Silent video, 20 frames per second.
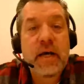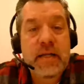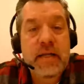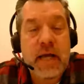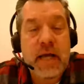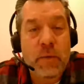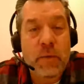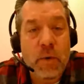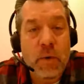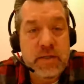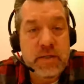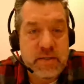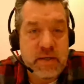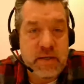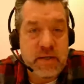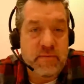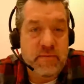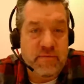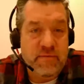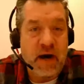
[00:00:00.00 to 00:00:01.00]
Now, once
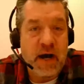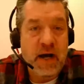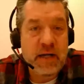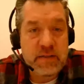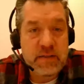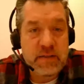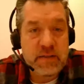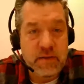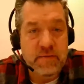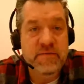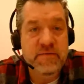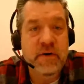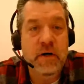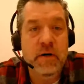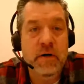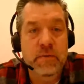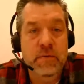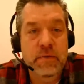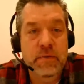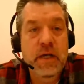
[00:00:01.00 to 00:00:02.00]
it finds the
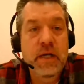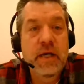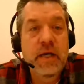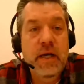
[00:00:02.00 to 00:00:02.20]
phone